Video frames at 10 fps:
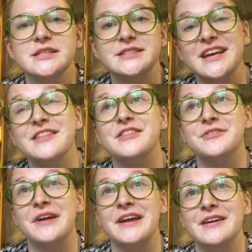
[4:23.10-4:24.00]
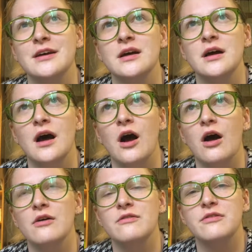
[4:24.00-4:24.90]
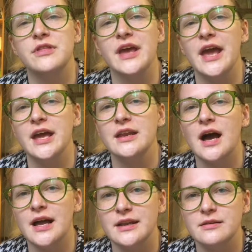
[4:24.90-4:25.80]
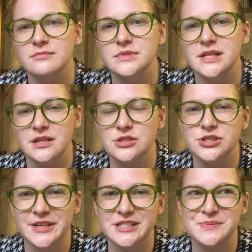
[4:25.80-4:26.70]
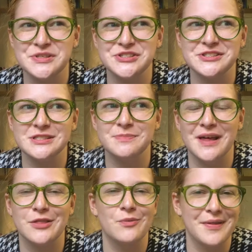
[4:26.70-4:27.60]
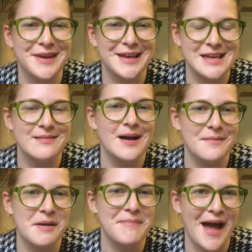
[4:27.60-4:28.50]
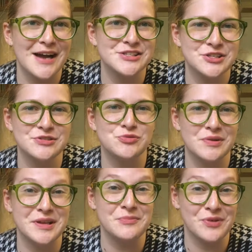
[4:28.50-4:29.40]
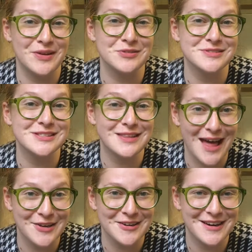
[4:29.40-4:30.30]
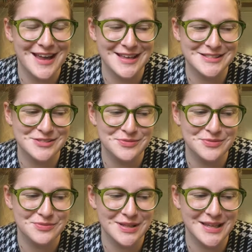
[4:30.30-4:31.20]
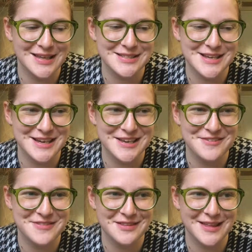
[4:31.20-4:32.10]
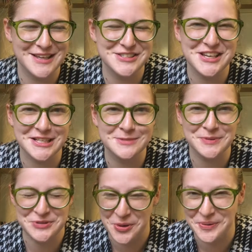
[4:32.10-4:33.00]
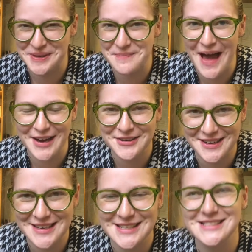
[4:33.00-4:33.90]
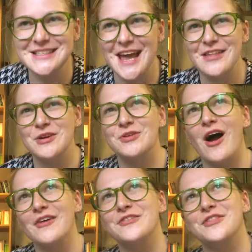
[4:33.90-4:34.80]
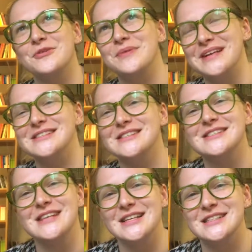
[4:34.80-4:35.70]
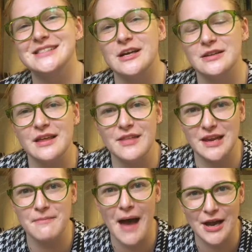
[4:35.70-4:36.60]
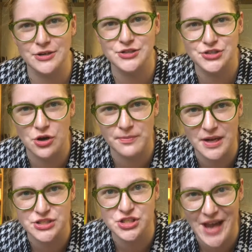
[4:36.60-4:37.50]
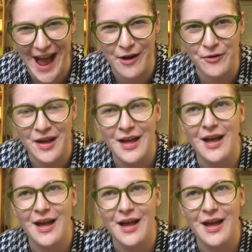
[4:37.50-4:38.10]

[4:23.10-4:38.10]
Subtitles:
Day 3. Of the 8 items in Shakespeare's display, the one that I keep coming back to is William Reynolds' letter. It's really indicative that like Shakespeare totally mattered in his day, though not for the reasons necessarily that he matters so much now.